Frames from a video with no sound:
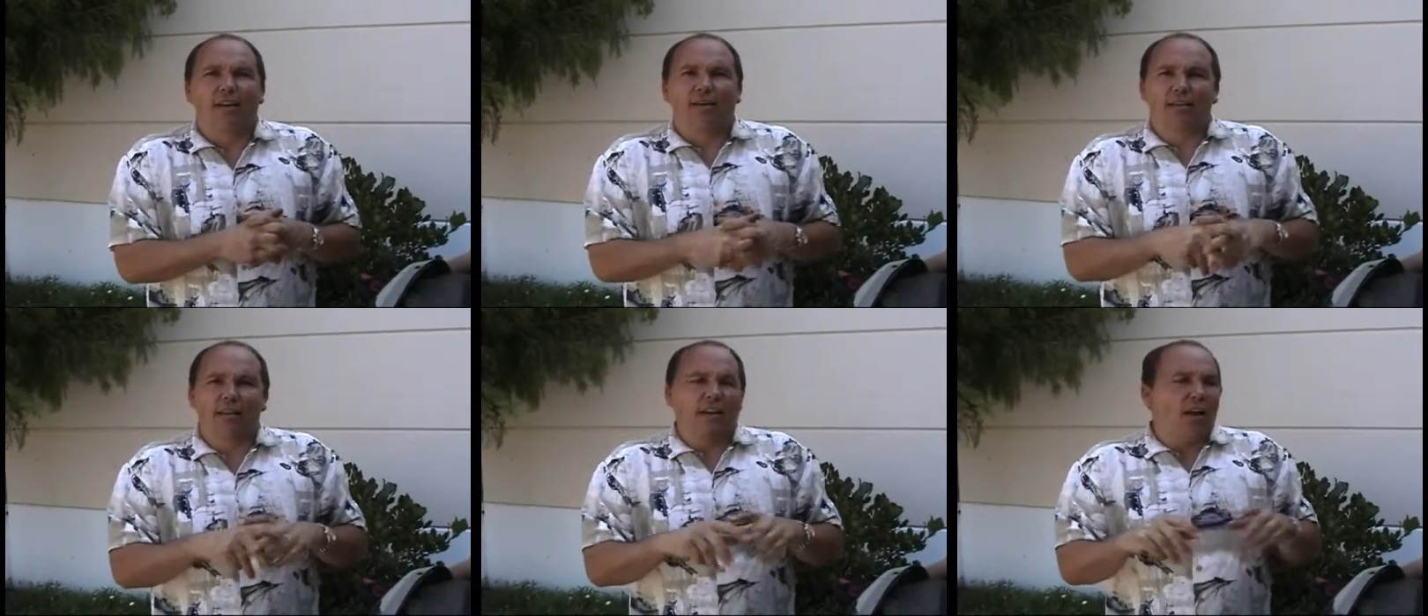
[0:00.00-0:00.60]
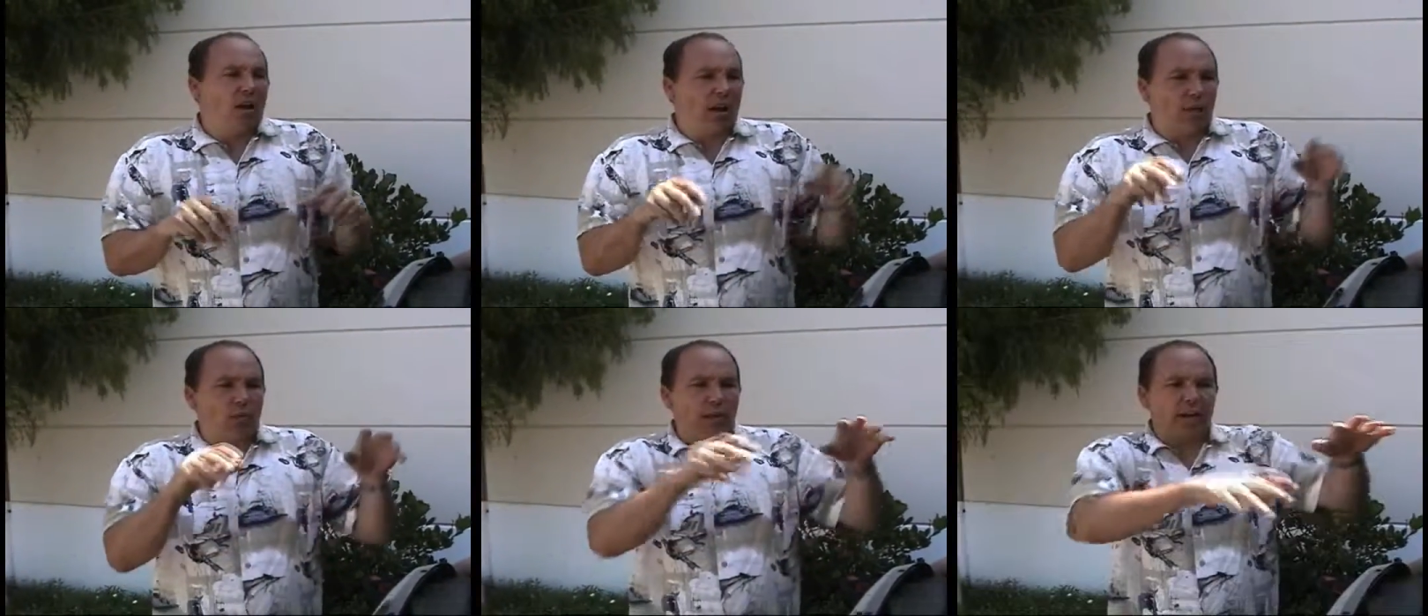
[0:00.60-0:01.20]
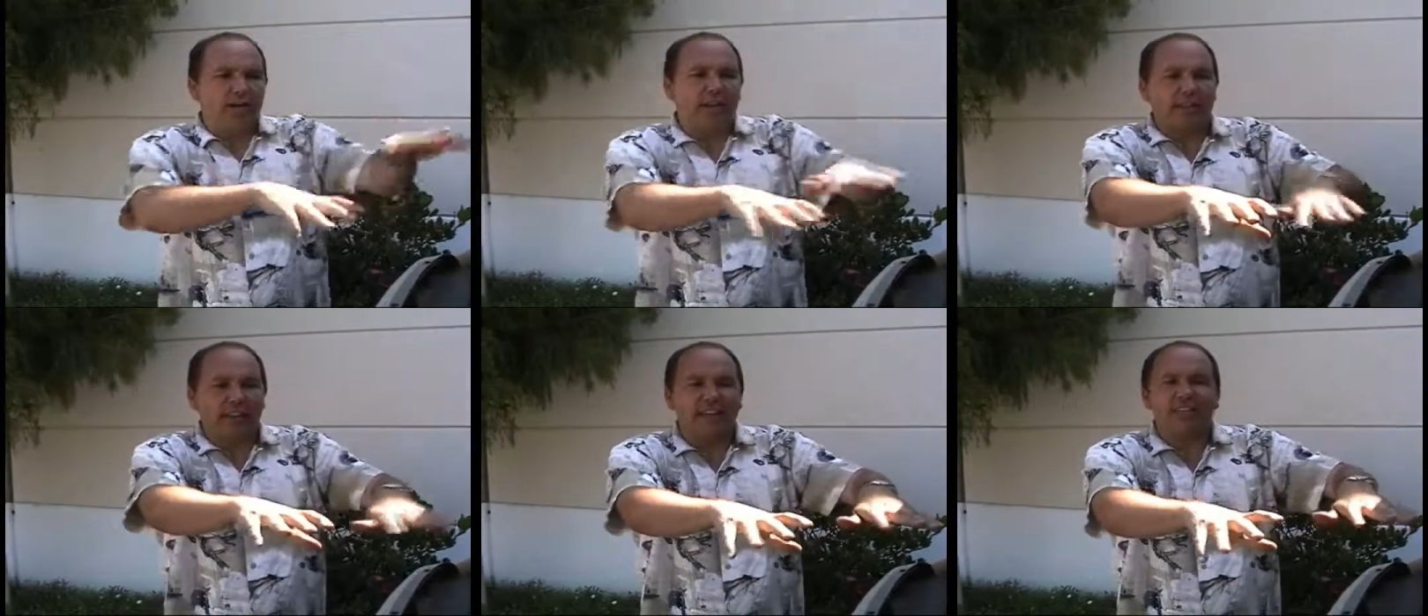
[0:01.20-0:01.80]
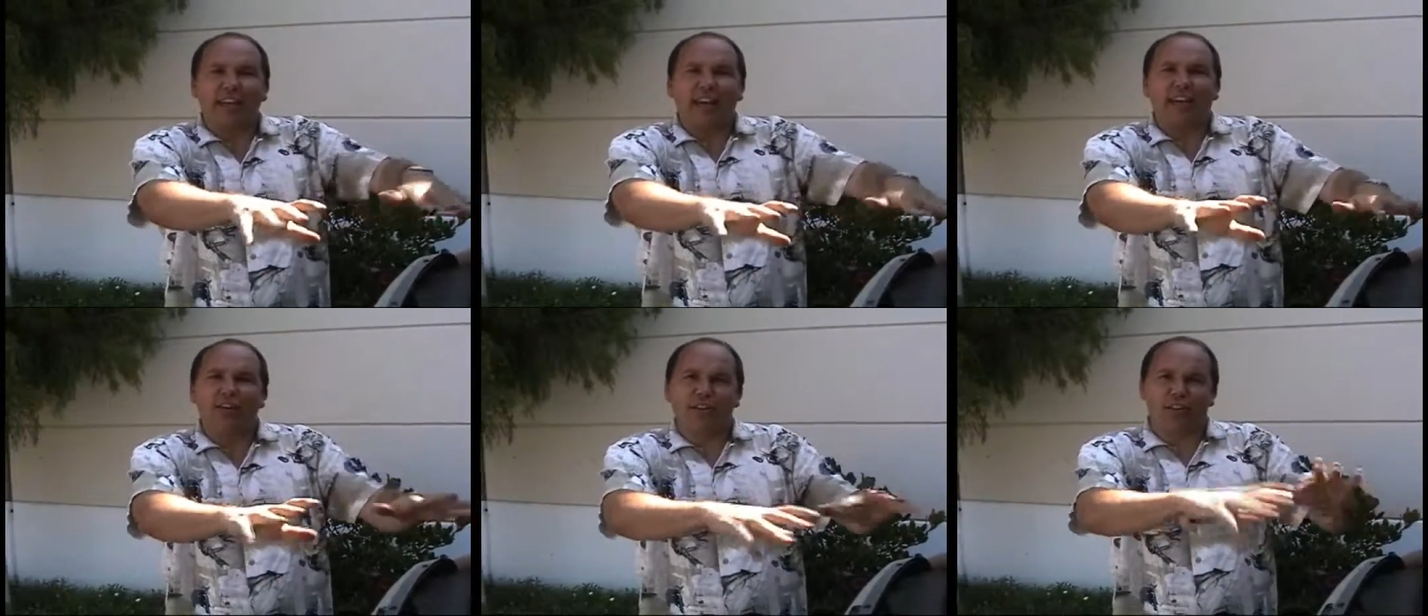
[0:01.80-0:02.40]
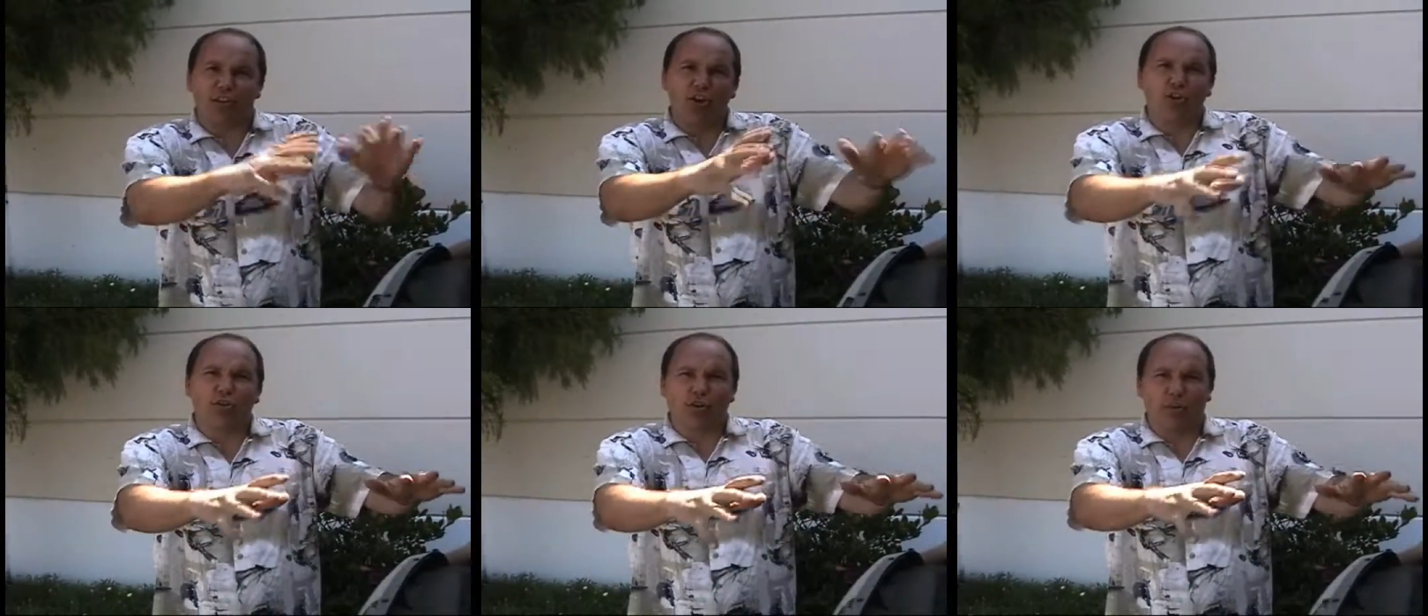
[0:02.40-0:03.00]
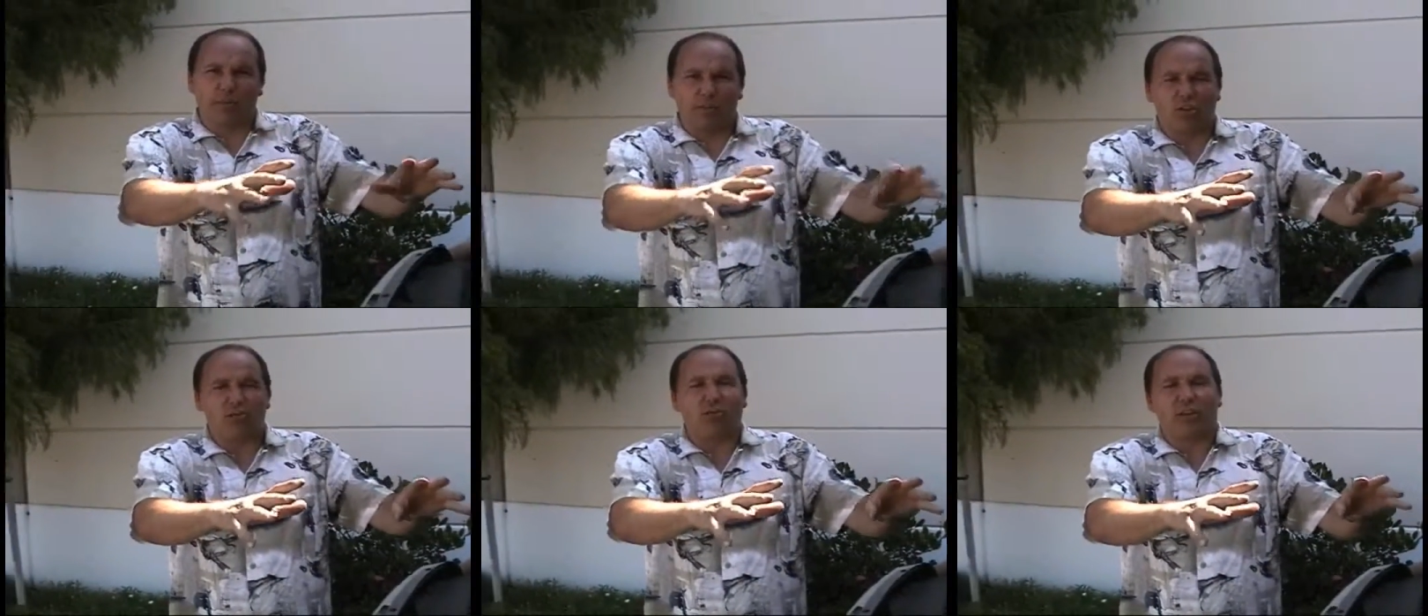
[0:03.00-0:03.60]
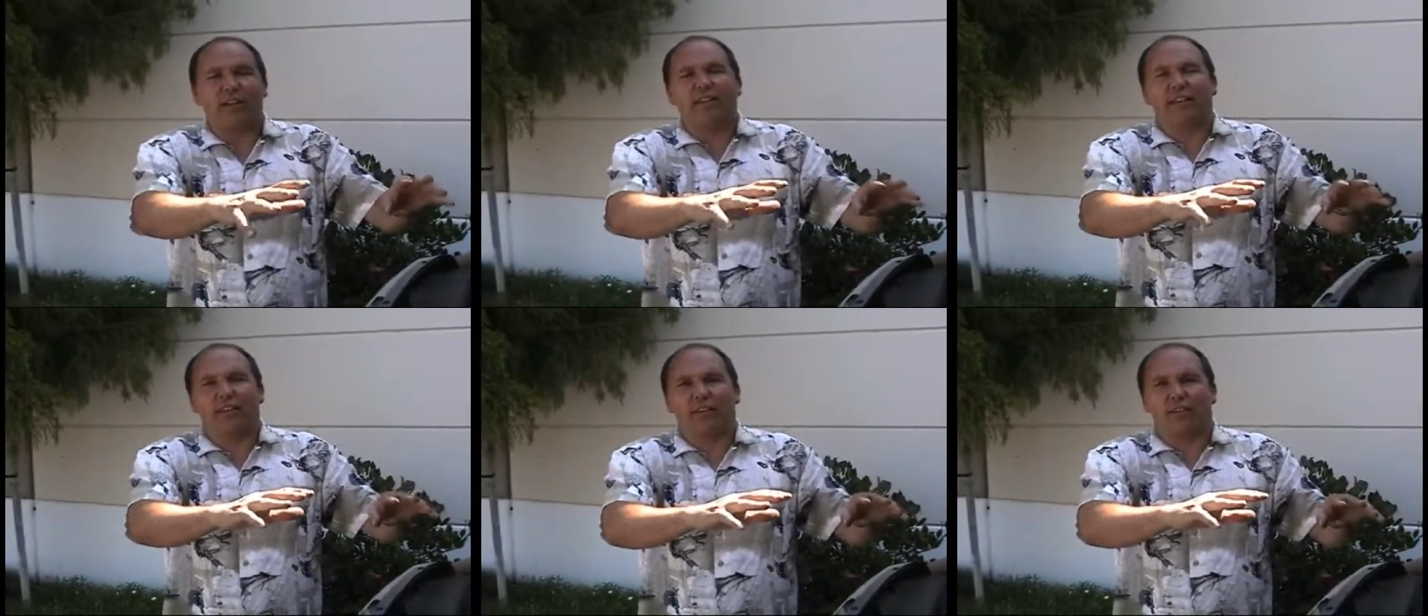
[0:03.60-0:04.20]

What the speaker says: we're going to do the installation out here just to show you. It'll be a little more easier.